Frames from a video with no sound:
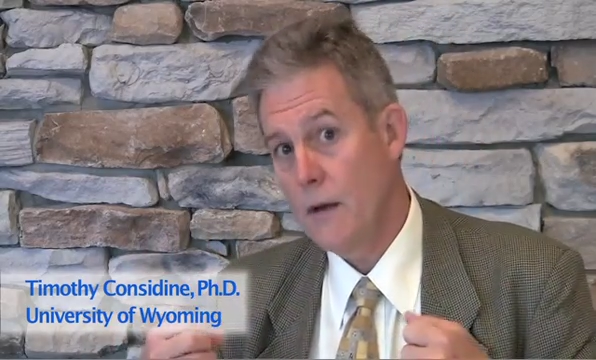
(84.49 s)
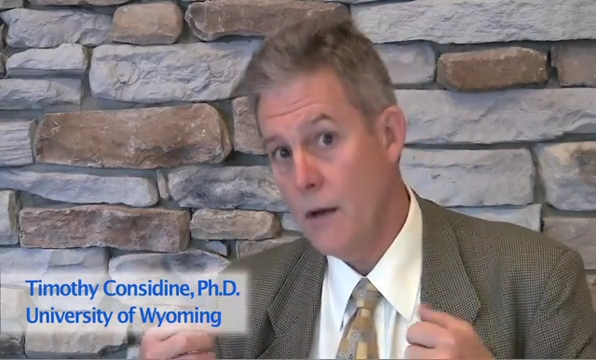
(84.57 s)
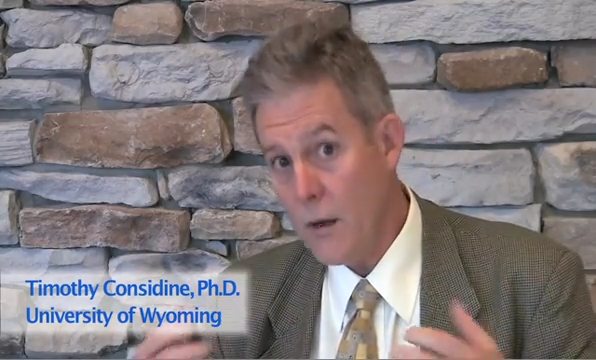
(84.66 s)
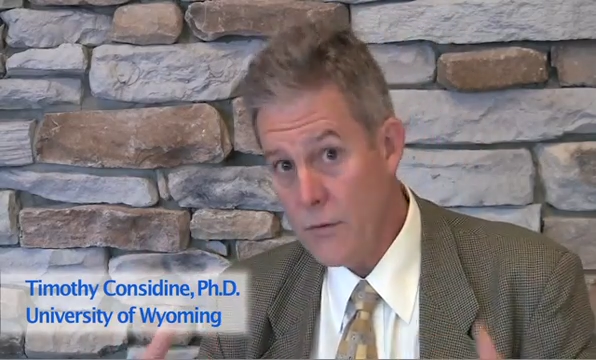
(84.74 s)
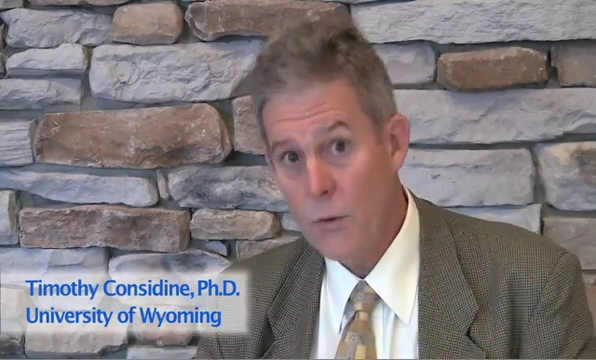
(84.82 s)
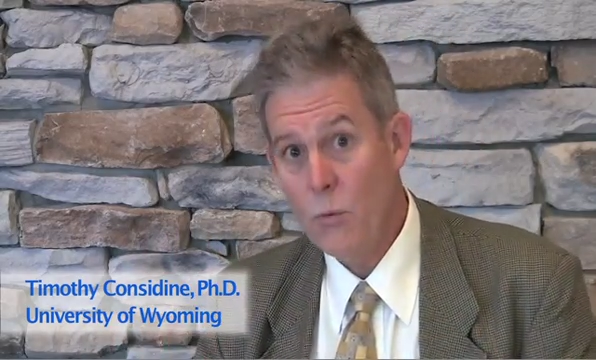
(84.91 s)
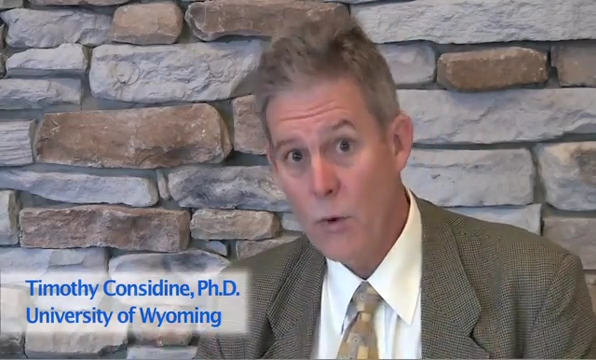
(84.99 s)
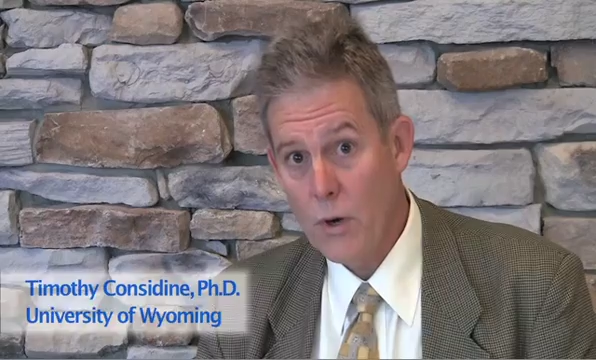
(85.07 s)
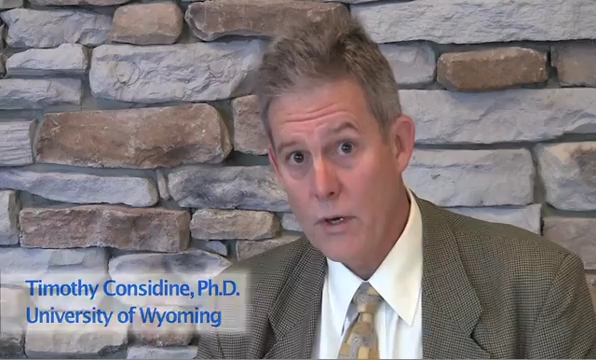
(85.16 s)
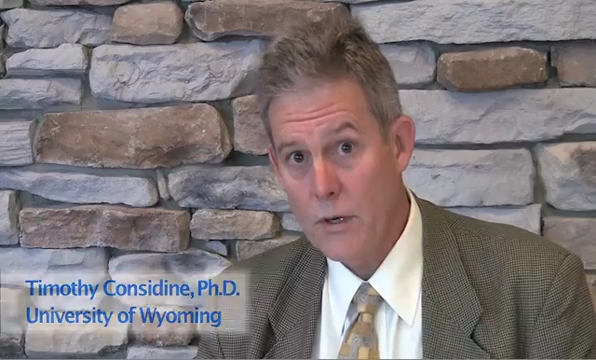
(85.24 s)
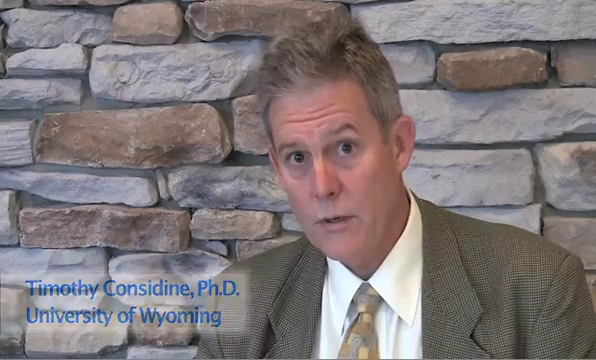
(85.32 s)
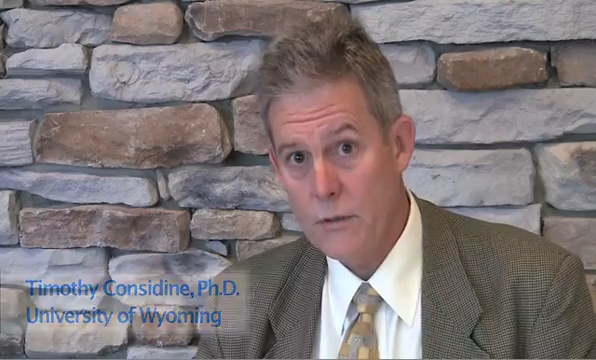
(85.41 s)
other
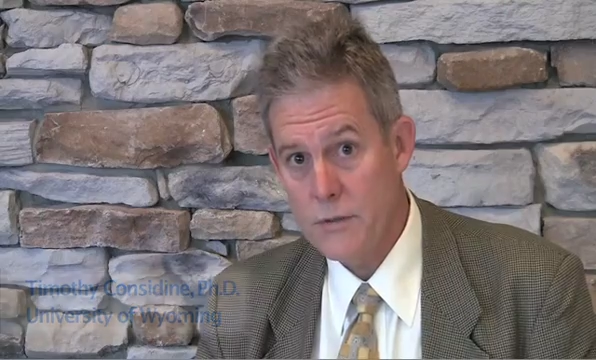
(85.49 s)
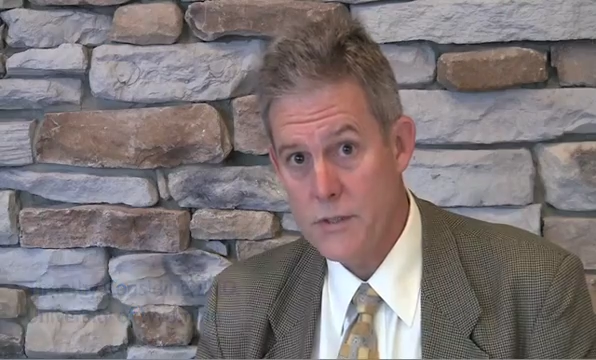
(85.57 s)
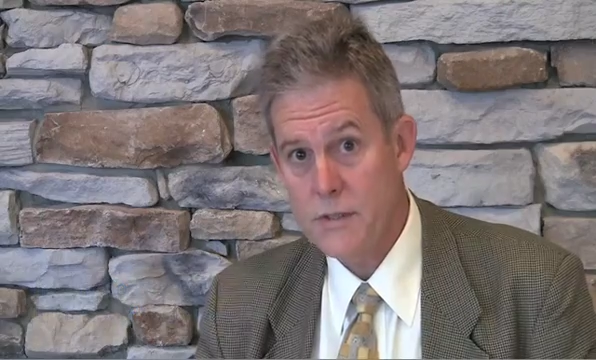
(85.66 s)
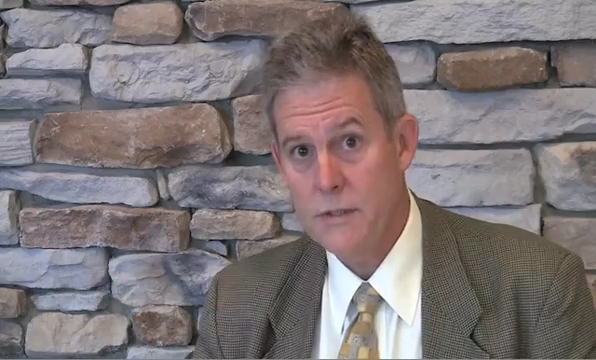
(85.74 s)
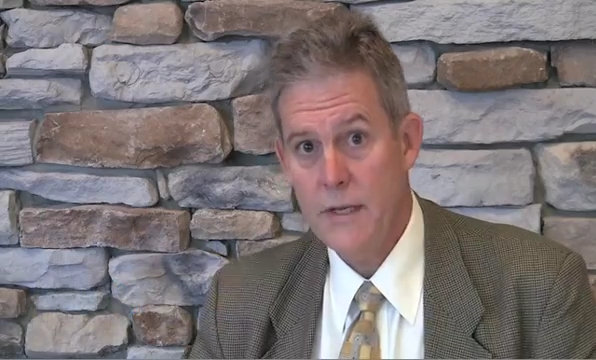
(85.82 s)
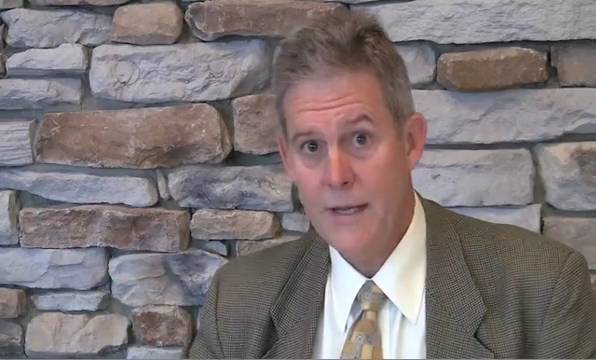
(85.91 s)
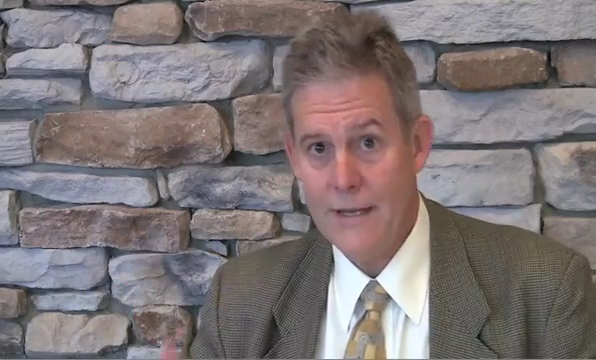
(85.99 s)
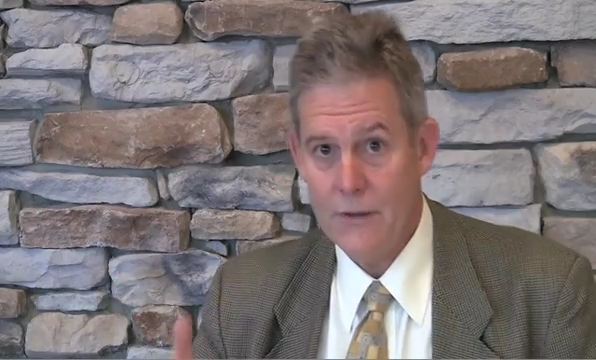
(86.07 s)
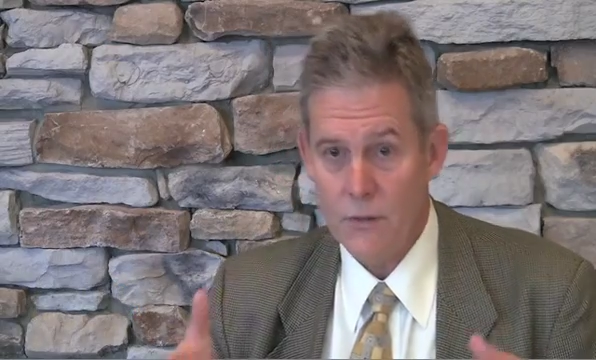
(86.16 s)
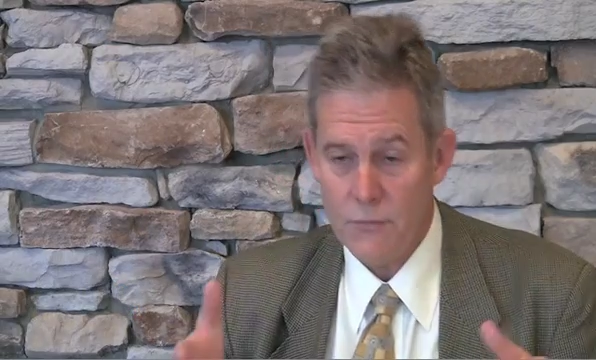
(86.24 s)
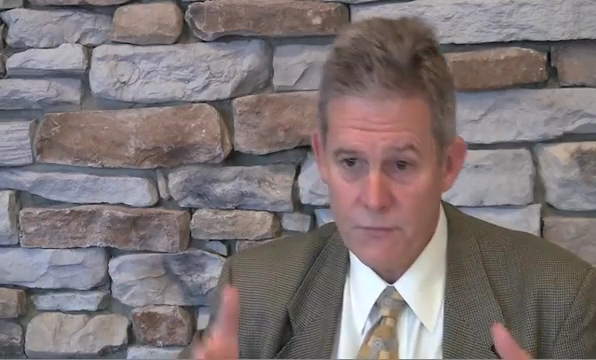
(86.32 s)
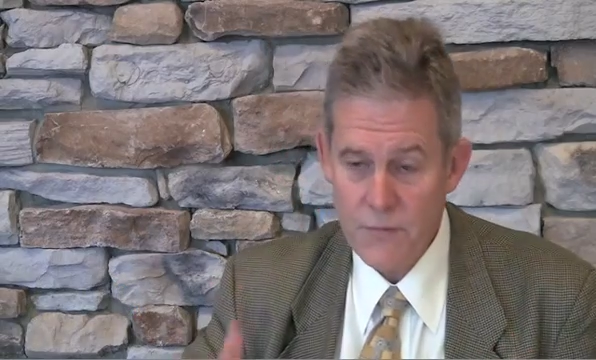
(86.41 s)
workers in
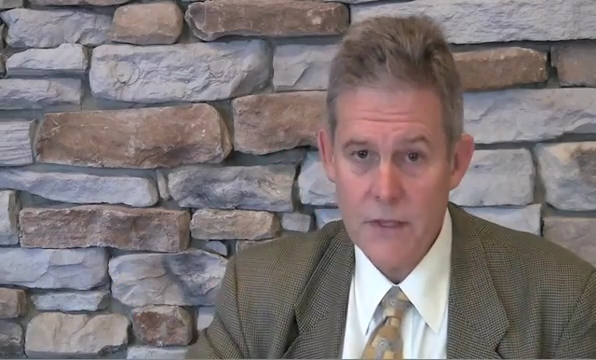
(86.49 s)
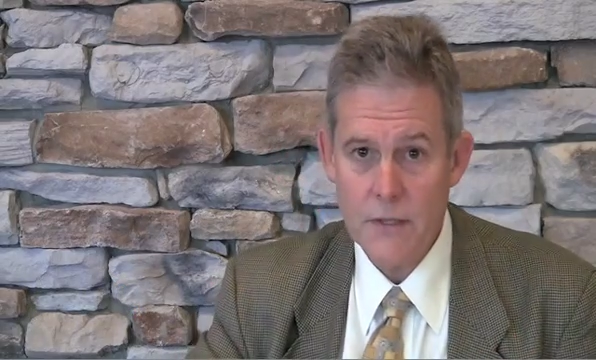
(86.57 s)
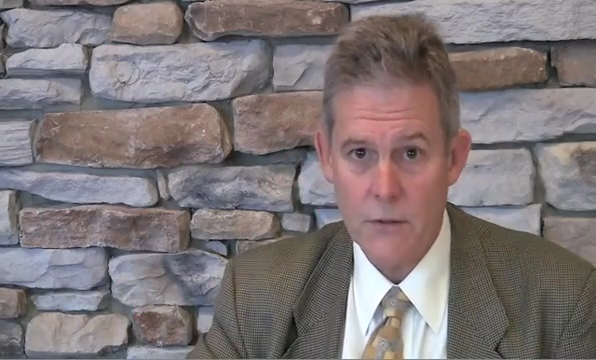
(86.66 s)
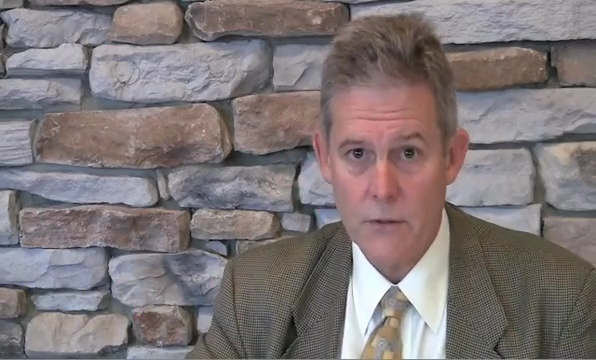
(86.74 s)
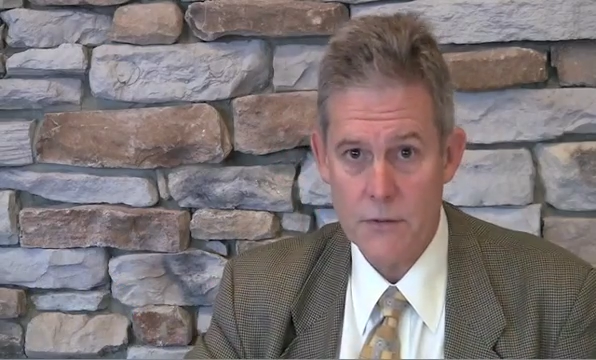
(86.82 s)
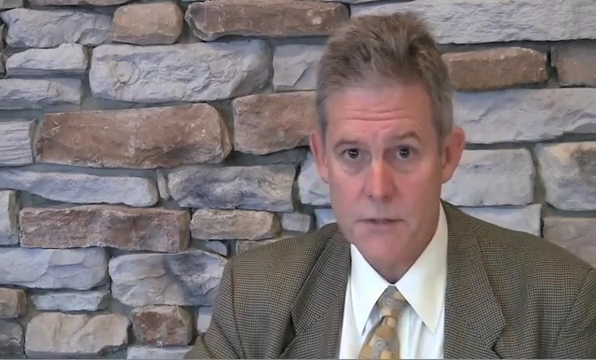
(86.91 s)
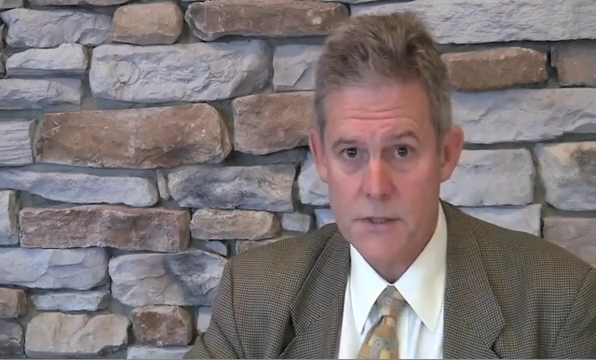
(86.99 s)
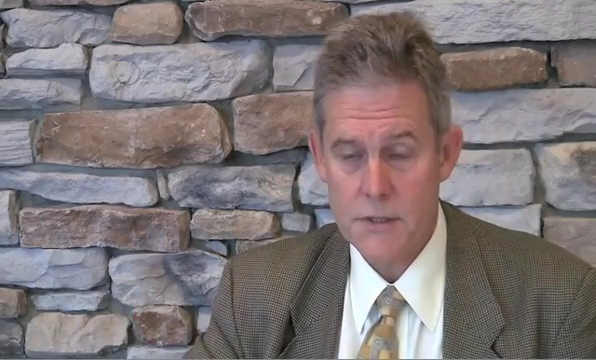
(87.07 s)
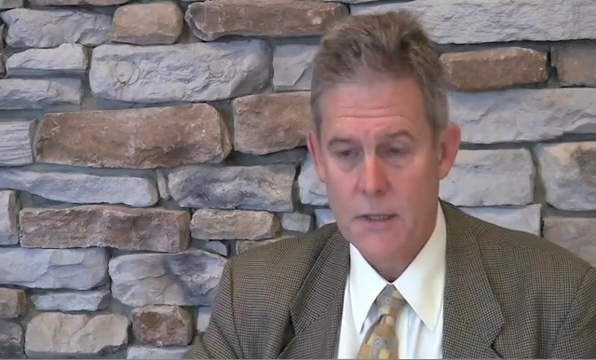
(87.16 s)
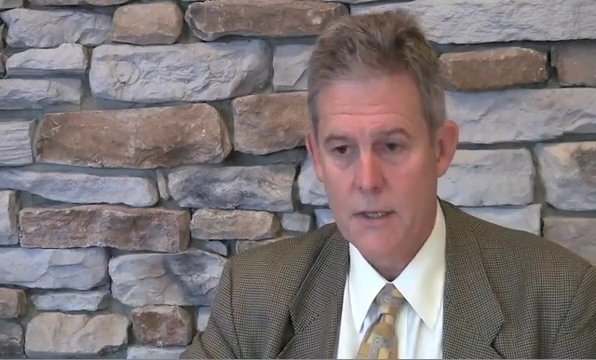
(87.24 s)
the fields,